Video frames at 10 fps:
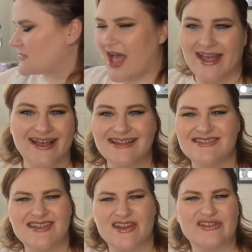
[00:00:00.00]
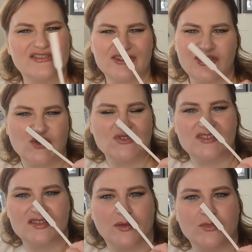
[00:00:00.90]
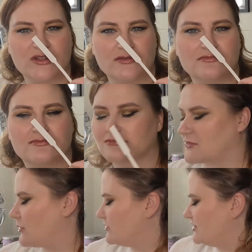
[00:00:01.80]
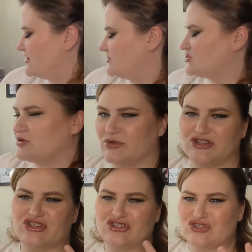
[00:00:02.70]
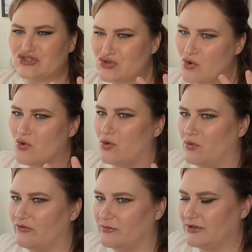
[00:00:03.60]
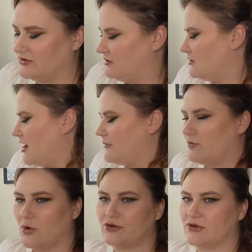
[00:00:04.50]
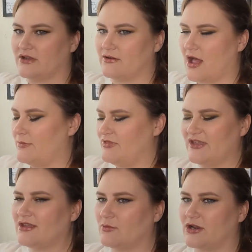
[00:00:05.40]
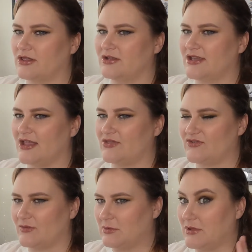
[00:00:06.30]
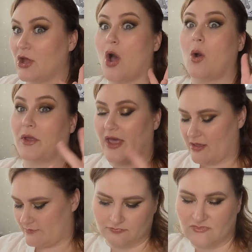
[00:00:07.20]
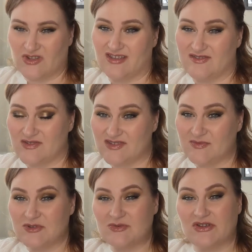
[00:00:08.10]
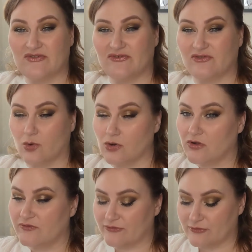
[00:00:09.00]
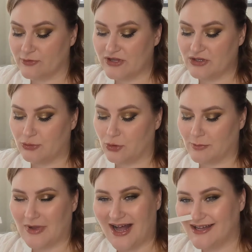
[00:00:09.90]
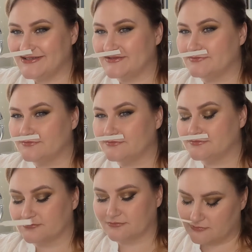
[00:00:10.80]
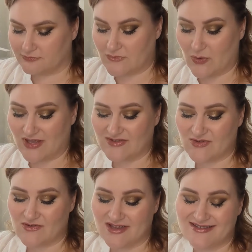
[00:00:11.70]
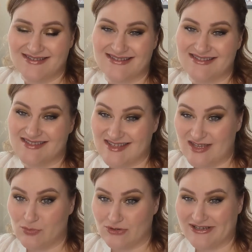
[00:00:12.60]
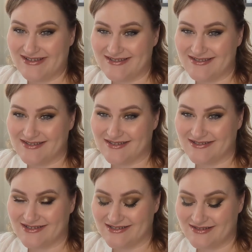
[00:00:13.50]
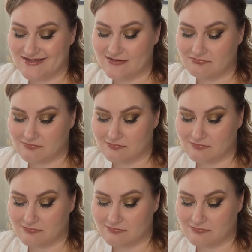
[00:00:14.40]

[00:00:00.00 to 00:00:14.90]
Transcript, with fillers: I, I just gotta look at the notes because I'm really I'm really not sure, but it's so familiar. I'm wondering, I'm thinking when I look at this, I'm gonna be like, oh yeah. Okay, so this is supposed to be a floral fruity gourmand. Okay, so there is sea breeze in this.